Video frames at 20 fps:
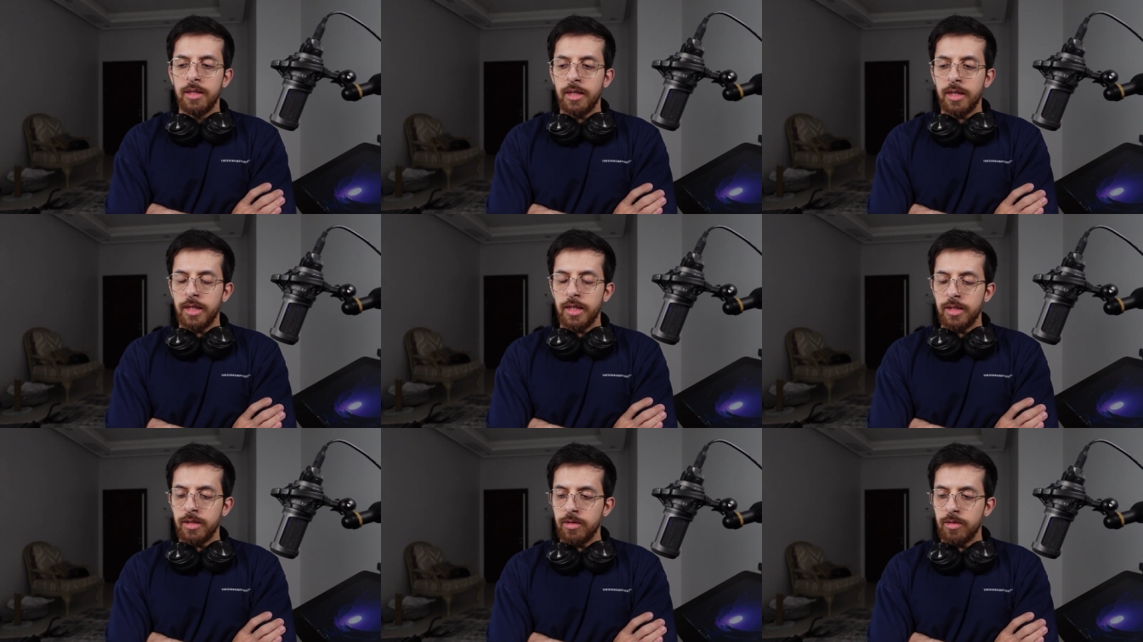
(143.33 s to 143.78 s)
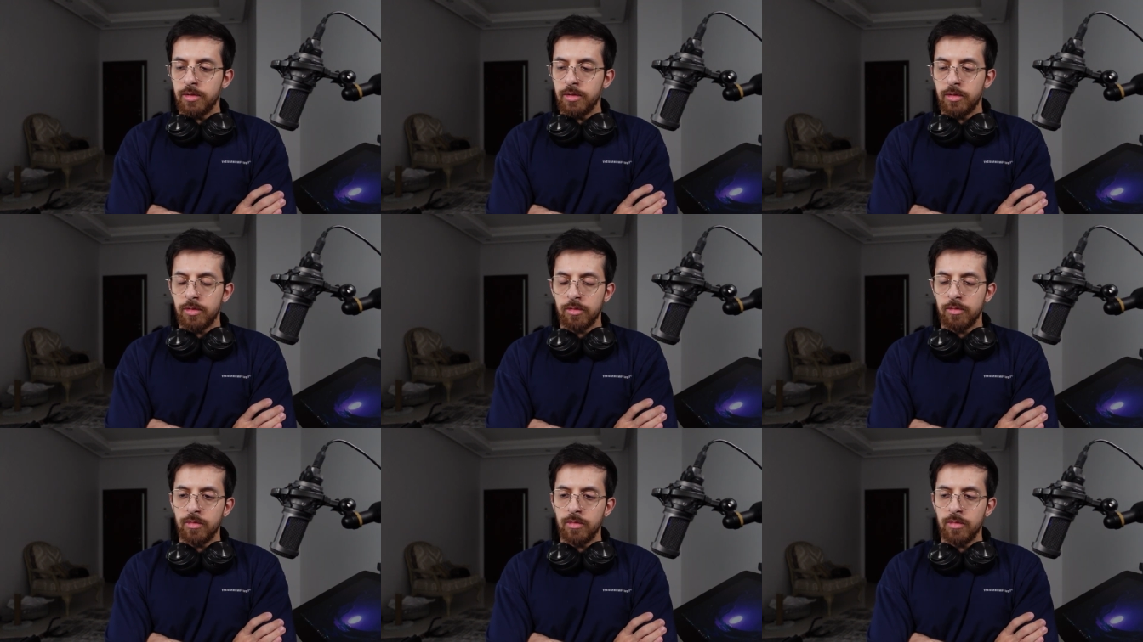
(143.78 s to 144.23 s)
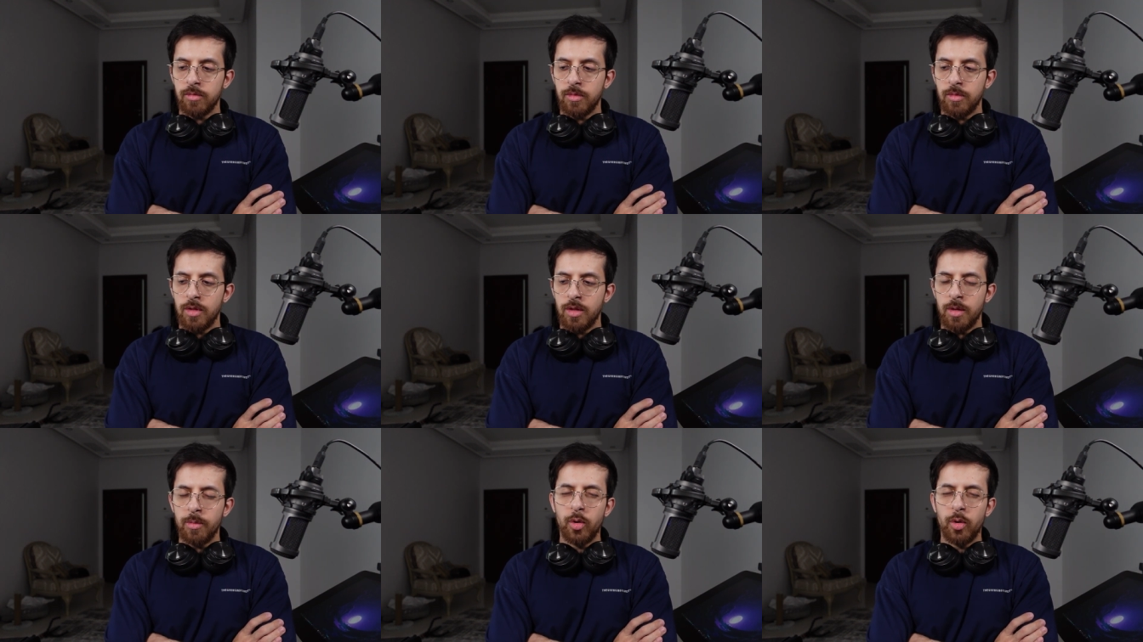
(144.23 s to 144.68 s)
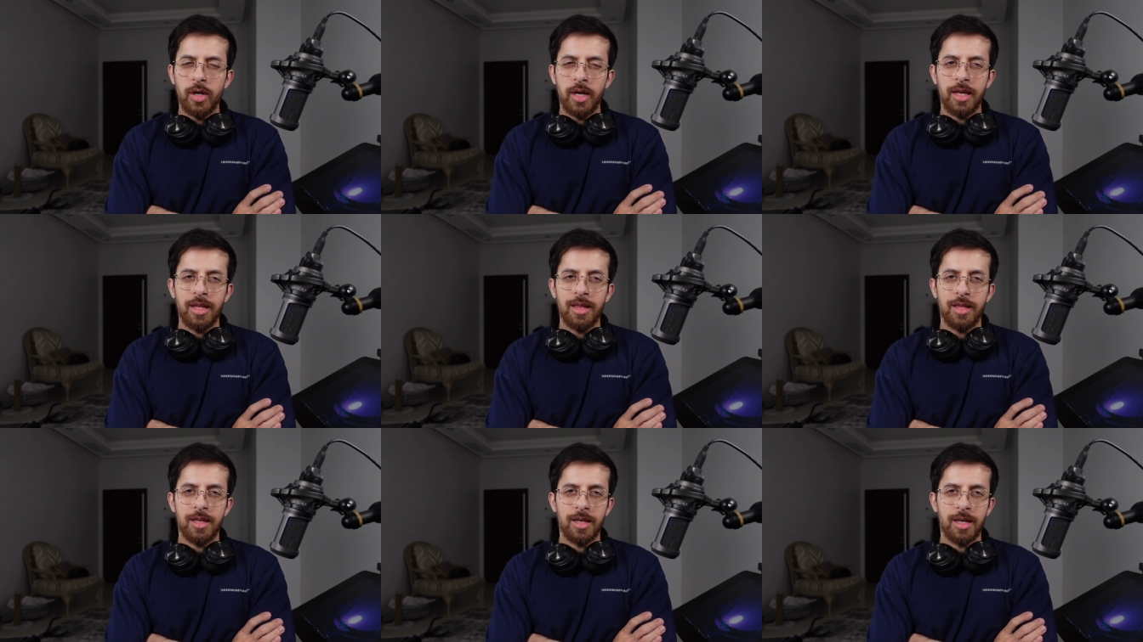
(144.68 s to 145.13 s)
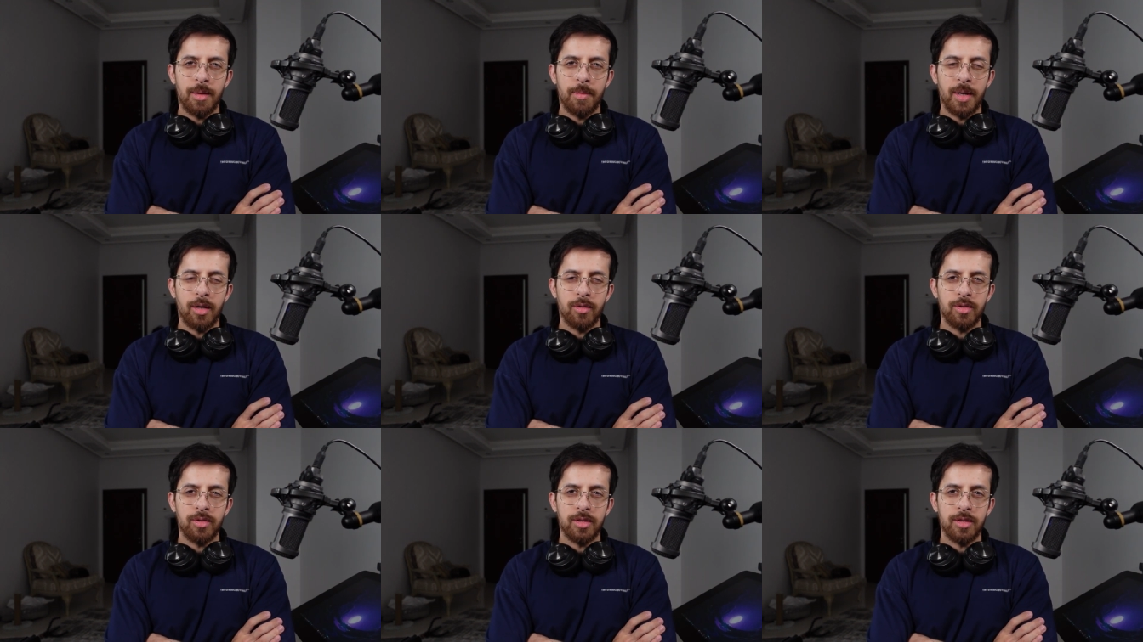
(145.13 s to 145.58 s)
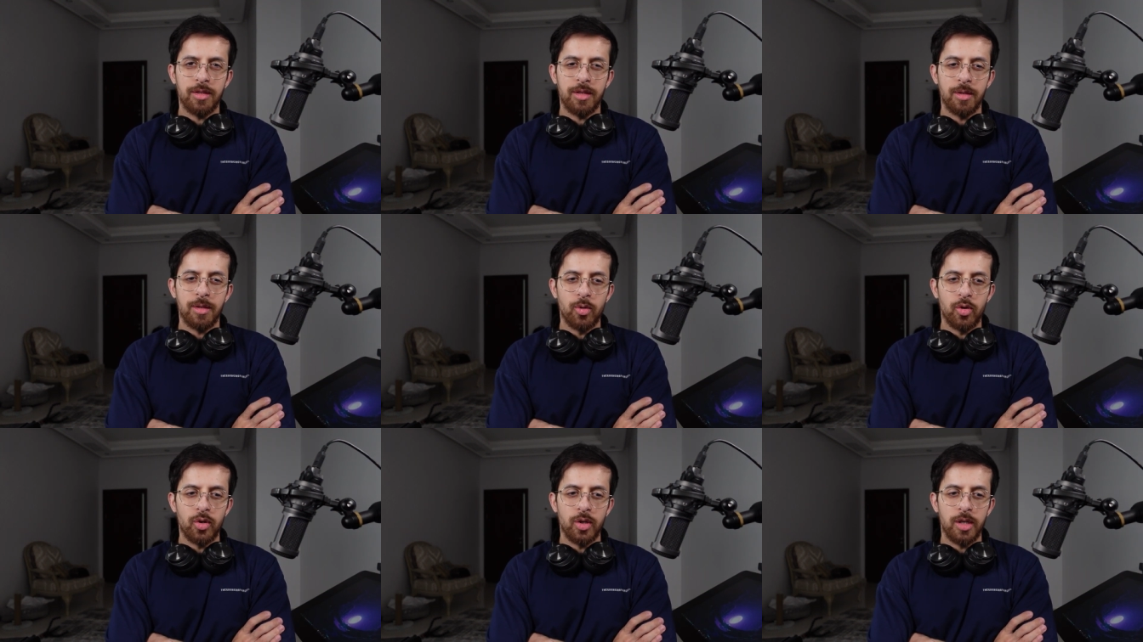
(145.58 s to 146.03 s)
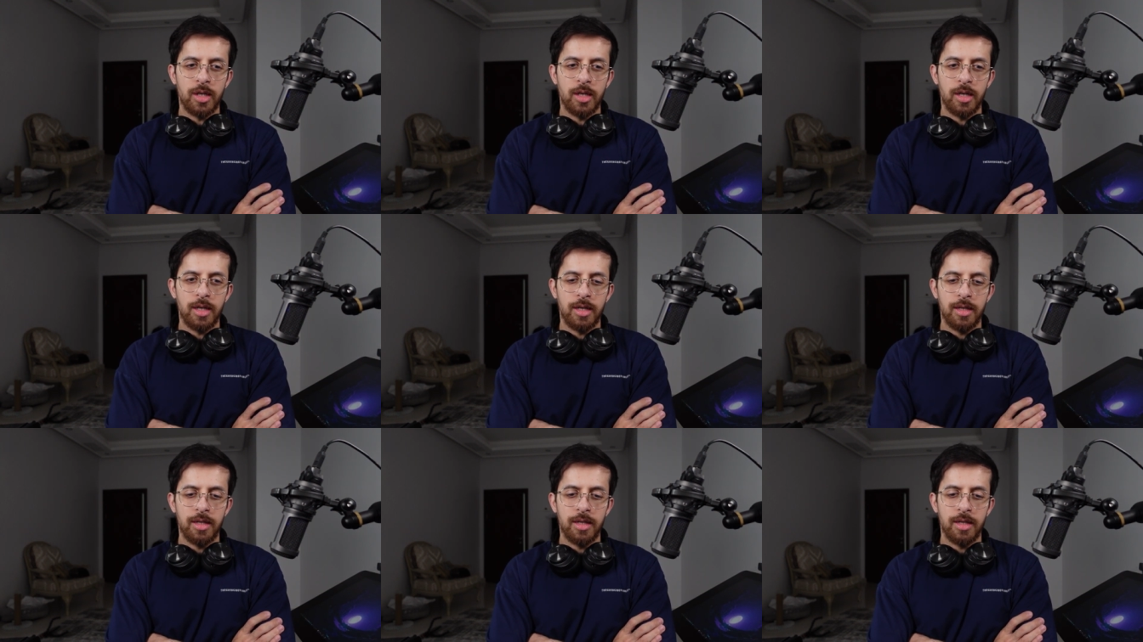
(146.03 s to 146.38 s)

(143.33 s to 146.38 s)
And the more I think about it, the more